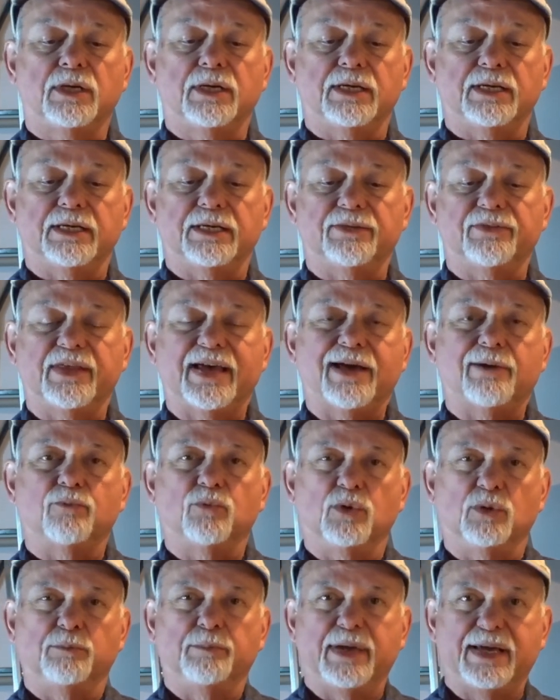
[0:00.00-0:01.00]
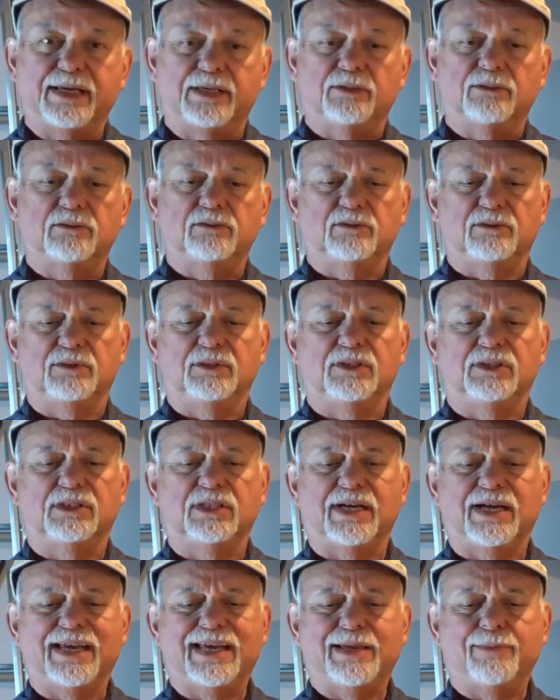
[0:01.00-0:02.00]
and that will make the
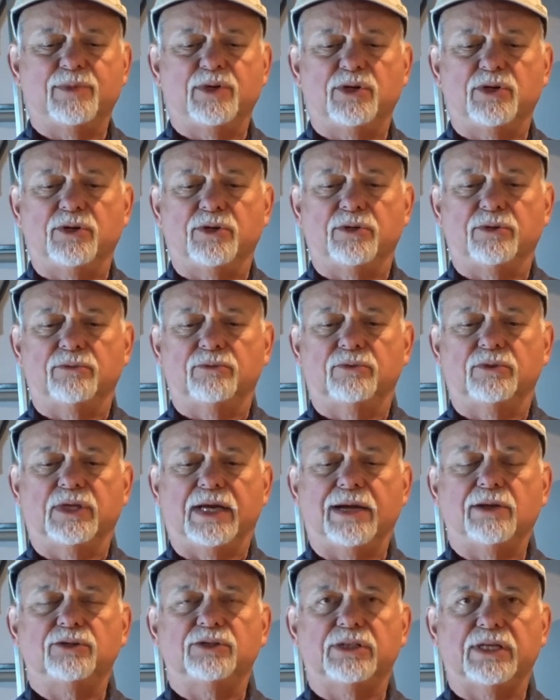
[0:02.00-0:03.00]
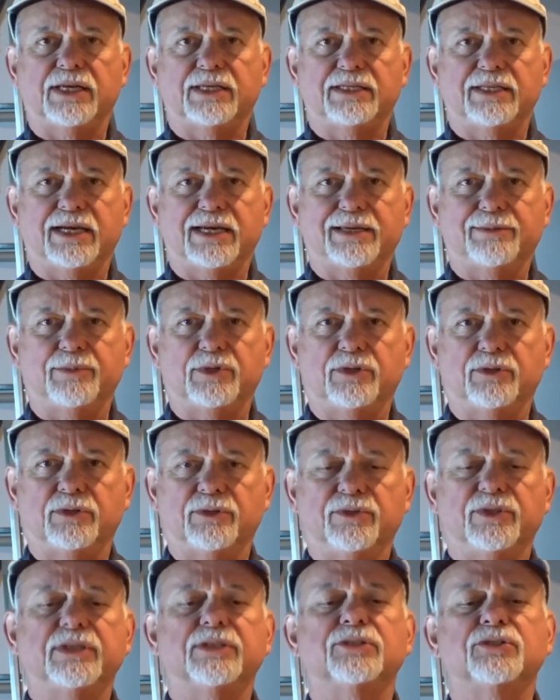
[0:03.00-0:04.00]
diameter, the outside diameter
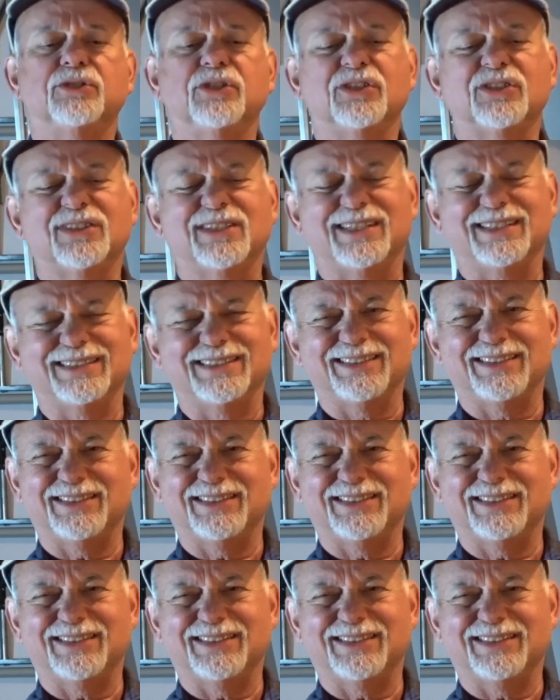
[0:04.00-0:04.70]
of this, just a